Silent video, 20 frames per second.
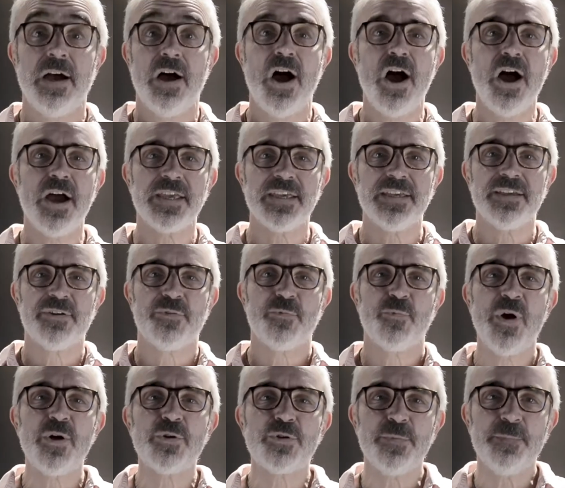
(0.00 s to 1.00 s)
Hi,
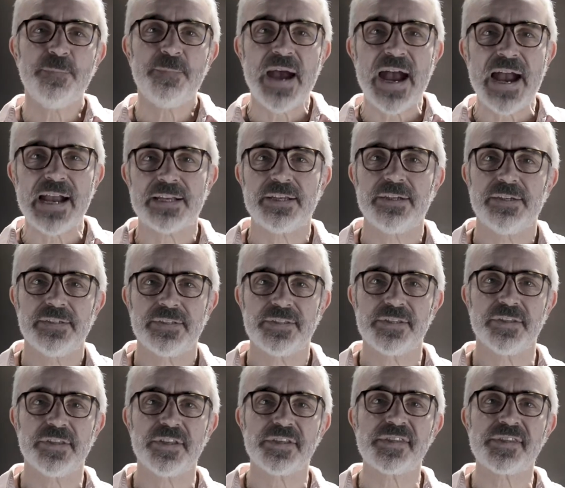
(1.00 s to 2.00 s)
welcome back to
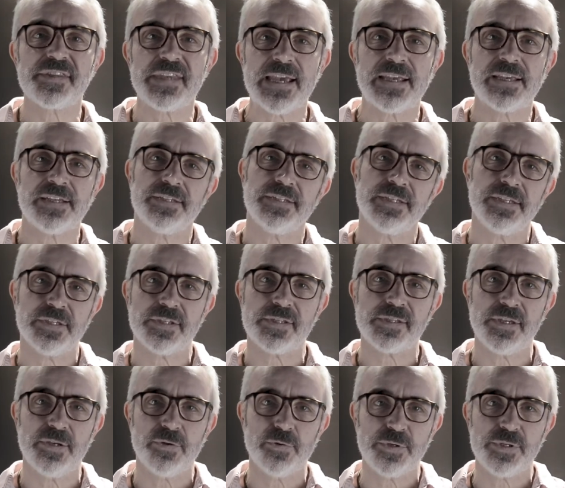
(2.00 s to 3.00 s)
the second in the
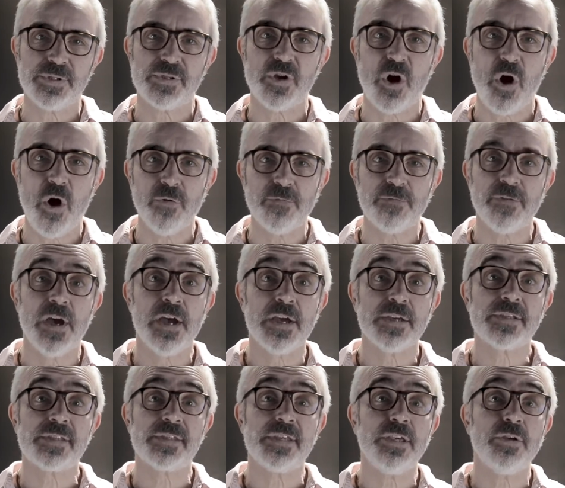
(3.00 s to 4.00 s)
series of
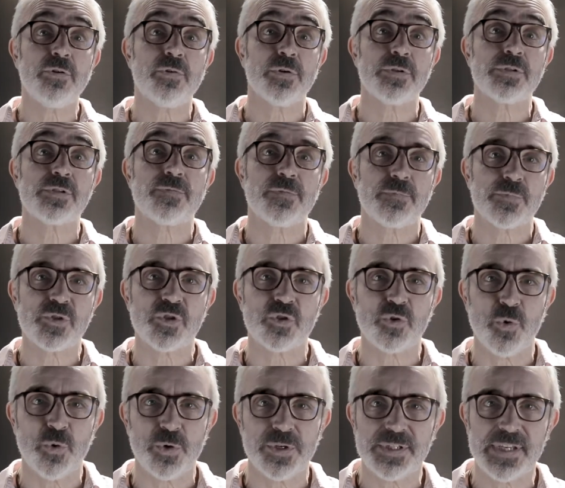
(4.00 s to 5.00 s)
Secrets from
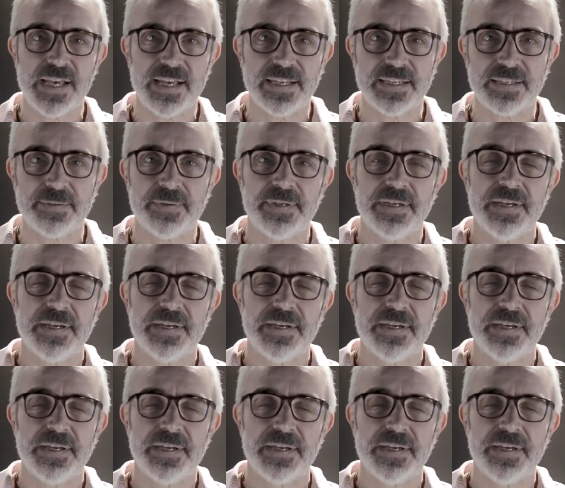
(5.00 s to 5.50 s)
Storytelling.